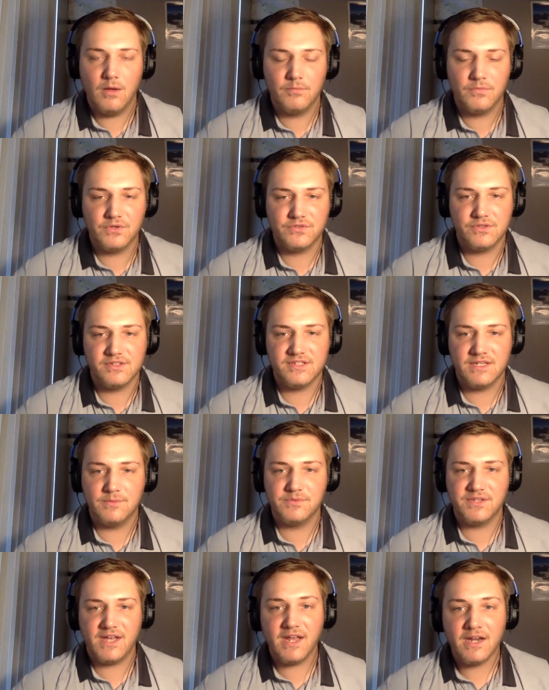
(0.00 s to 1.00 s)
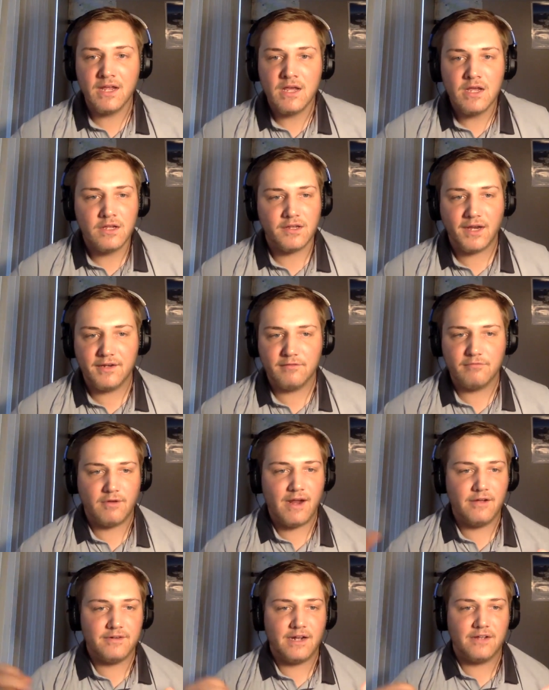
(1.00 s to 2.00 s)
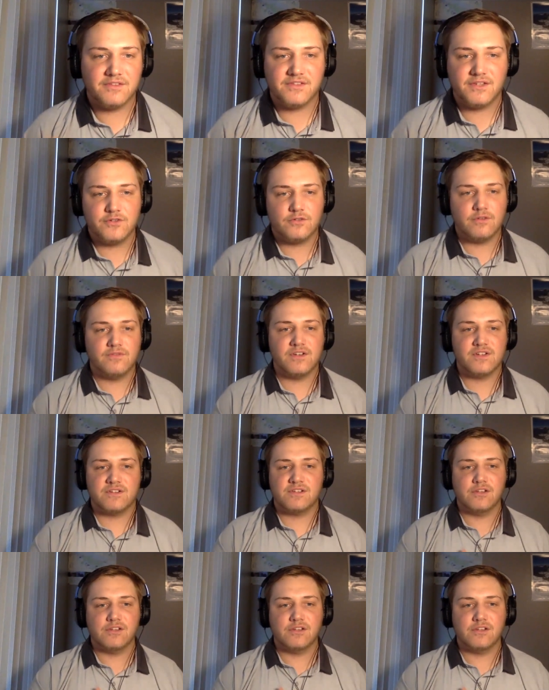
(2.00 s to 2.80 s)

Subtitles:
Those are the teams that kind of round out the Central Division.